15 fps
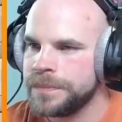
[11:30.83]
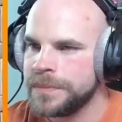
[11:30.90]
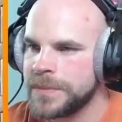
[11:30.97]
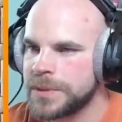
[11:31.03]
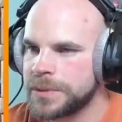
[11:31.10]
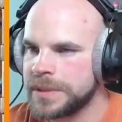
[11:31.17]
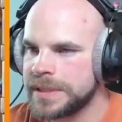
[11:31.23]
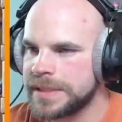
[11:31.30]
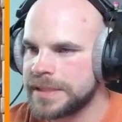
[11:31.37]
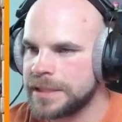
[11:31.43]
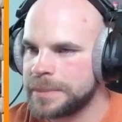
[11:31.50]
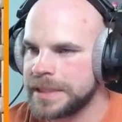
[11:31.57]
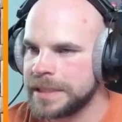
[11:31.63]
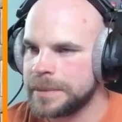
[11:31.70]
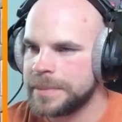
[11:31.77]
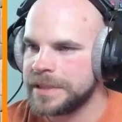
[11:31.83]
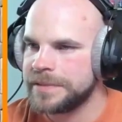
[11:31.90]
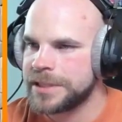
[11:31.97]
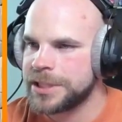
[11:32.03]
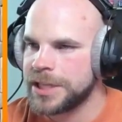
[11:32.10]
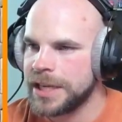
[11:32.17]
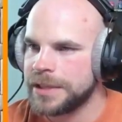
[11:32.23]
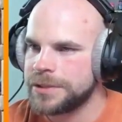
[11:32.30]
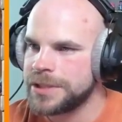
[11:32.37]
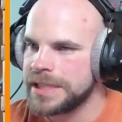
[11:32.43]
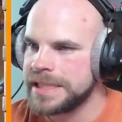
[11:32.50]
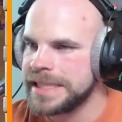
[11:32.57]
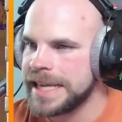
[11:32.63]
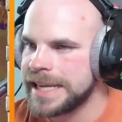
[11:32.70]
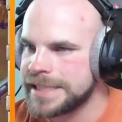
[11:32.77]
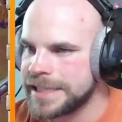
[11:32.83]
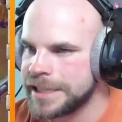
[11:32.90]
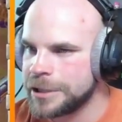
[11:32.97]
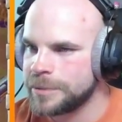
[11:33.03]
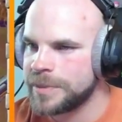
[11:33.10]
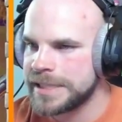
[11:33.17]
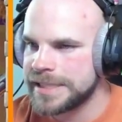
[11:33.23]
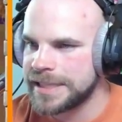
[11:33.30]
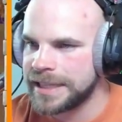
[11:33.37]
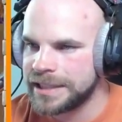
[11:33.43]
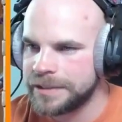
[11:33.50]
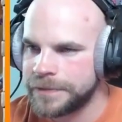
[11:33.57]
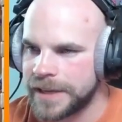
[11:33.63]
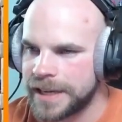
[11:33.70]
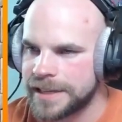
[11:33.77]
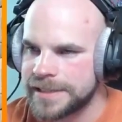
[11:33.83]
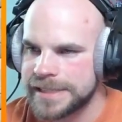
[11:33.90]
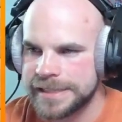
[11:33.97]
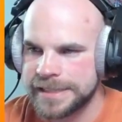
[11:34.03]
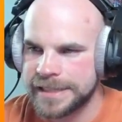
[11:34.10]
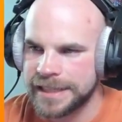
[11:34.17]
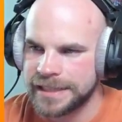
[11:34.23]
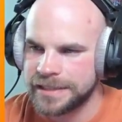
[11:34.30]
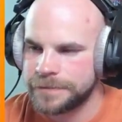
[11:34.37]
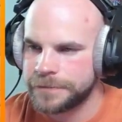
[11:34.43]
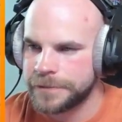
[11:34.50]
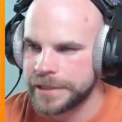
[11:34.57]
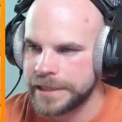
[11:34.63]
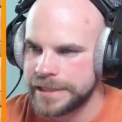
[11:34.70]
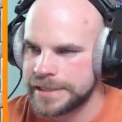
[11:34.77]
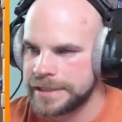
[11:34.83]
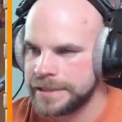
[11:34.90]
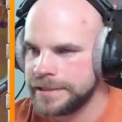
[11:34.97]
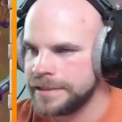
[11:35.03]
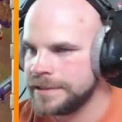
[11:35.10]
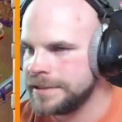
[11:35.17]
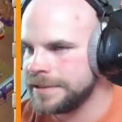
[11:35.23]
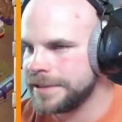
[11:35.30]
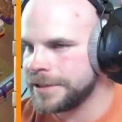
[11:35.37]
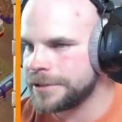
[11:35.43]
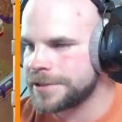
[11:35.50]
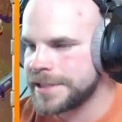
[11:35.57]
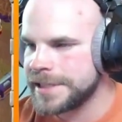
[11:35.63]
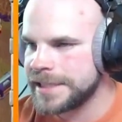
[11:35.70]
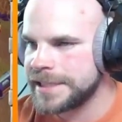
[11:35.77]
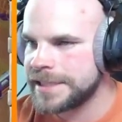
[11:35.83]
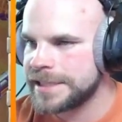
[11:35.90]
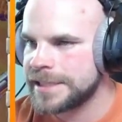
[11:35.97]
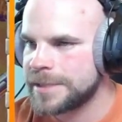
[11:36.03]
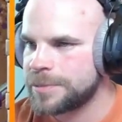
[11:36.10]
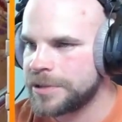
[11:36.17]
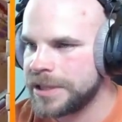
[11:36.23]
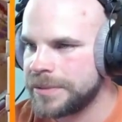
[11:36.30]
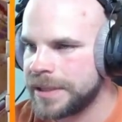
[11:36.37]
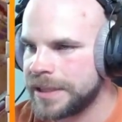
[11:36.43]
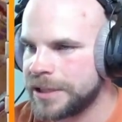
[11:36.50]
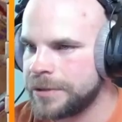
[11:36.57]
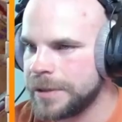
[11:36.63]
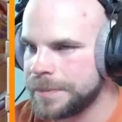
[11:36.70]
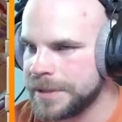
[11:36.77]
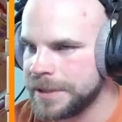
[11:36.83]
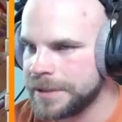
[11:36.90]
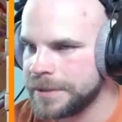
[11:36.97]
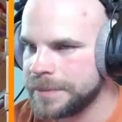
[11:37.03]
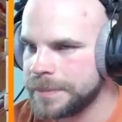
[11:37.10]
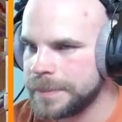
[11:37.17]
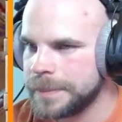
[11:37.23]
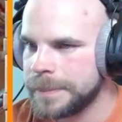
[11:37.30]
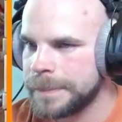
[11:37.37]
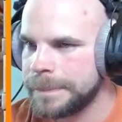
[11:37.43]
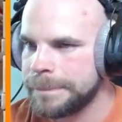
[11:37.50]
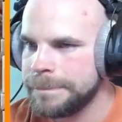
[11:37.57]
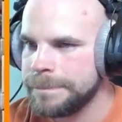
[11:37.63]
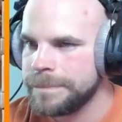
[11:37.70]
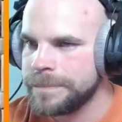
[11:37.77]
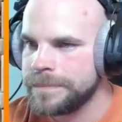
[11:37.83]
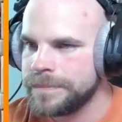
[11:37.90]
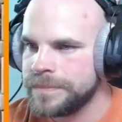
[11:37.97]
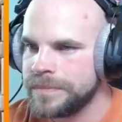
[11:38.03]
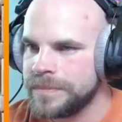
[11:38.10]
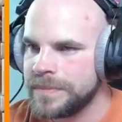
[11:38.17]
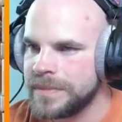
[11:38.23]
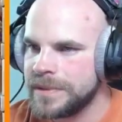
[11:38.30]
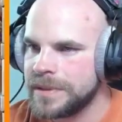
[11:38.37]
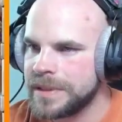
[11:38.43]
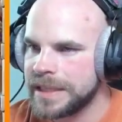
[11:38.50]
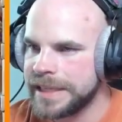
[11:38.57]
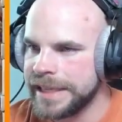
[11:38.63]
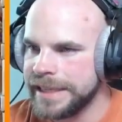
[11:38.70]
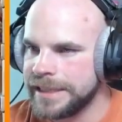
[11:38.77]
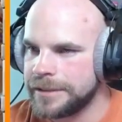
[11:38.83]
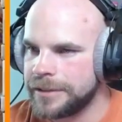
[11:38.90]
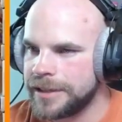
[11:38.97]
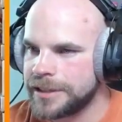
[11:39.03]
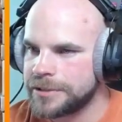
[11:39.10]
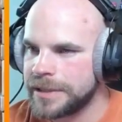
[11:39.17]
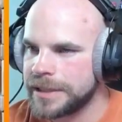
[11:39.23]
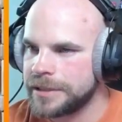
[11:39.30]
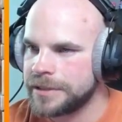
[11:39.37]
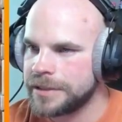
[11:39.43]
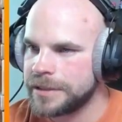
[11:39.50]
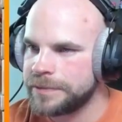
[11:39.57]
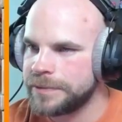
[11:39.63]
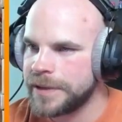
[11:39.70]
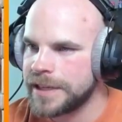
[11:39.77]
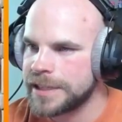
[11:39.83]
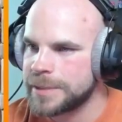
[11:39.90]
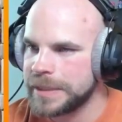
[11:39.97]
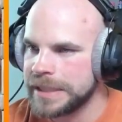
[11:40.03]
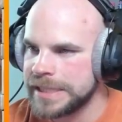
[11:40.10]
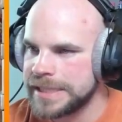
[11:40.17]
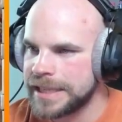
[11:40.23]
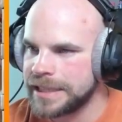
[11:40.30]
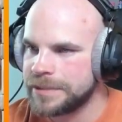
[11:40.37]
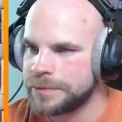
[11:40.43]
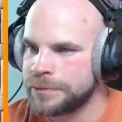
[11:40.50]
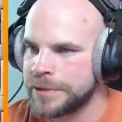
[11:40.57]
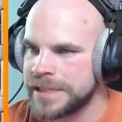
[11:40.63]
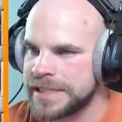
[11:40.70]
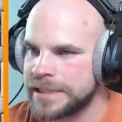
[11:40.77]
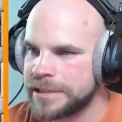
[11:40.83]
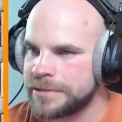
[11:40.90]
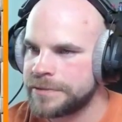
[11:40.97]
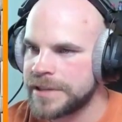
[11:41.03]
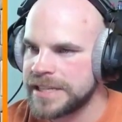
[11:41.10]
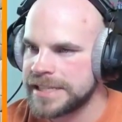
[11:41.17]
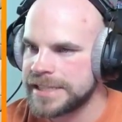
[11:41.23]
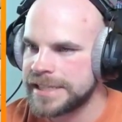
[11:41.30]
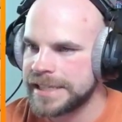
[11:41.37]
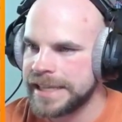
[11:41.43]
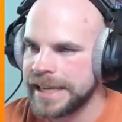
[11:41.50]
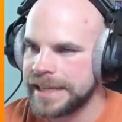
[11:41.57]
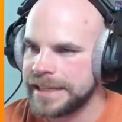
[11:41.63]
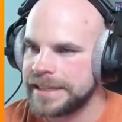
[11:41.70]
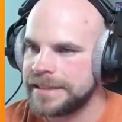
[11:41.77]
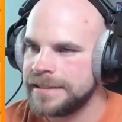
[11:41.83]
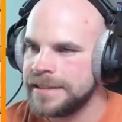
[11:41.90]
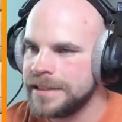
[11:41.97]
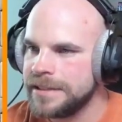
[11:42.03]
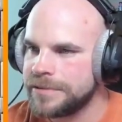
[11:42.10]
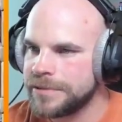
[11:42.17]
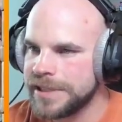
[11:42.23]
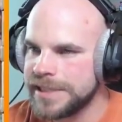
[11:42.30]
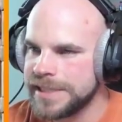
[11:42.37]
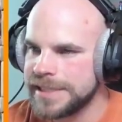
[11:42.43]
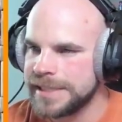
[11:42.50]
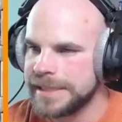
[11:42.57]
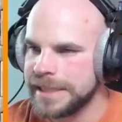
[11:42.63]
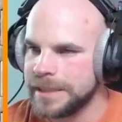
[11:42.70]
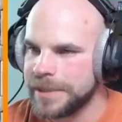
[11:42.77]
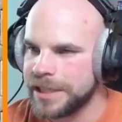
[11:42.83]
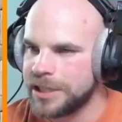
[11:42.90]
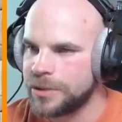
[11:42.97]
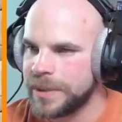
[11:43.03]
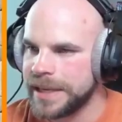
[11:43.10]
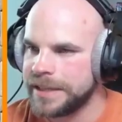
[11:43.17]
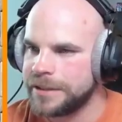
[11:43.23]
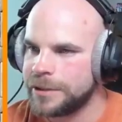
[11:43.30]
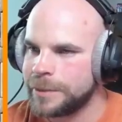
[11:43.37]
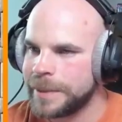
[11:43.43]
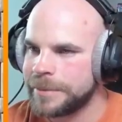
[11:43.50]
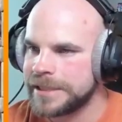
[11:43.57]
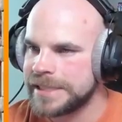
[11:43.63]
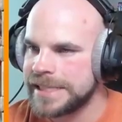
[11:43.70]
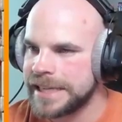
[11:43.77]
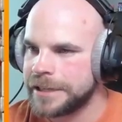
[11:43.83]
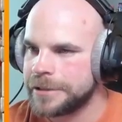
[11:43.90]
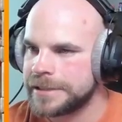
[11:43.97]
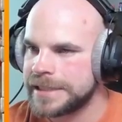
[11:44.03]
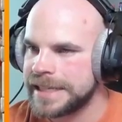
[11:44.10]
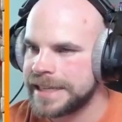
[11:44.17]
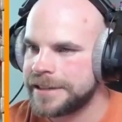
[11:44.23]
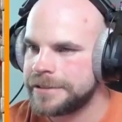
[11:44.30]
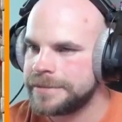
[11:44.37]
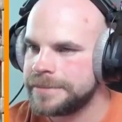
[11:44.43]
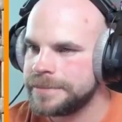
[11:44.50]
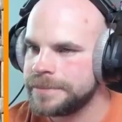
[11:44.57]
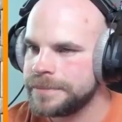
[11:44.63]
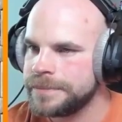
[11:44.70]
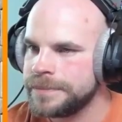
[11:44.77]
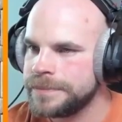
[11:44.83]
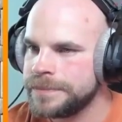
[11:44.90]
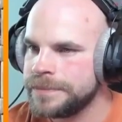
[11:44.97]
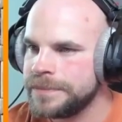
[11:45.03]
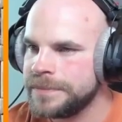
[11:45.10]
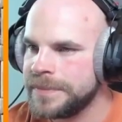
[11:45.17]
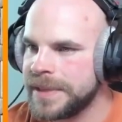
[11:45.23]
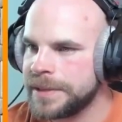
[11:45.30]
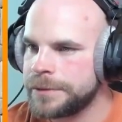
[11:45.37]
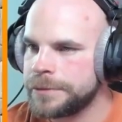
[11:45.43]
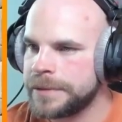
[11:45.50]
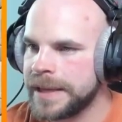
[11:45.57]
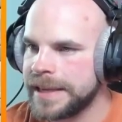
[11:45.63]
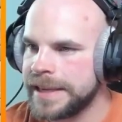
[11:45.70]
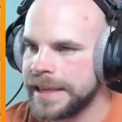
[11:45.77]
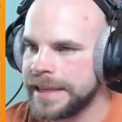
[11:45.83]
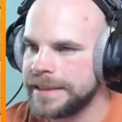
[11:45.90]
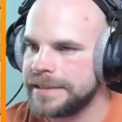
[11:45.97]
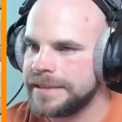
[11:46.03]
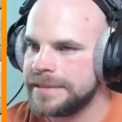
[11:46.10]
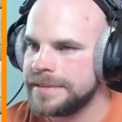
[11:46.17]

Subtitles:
So it is going to be a bit of a challenging task here, but he's got the Fox, he's got the freeze. The RC is pretty well equipped here. The cannon locked right onto the Fox, but he's got the freeze there. Freezes the cannon, freezes the enemy Queen. Going to be able to take her down. Get through that cannon.